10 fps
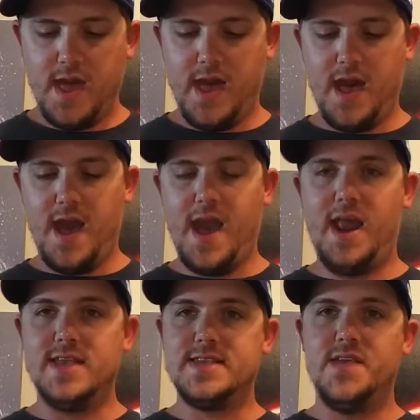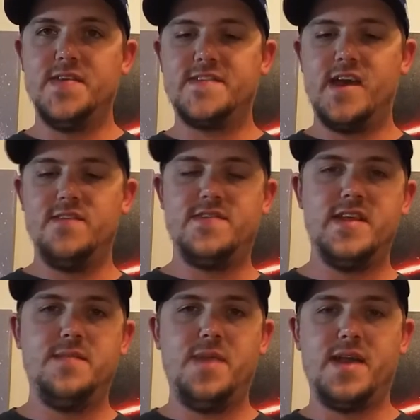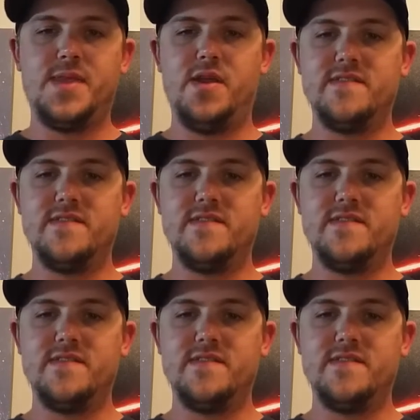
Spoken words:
And I saw this kind of sitting back there.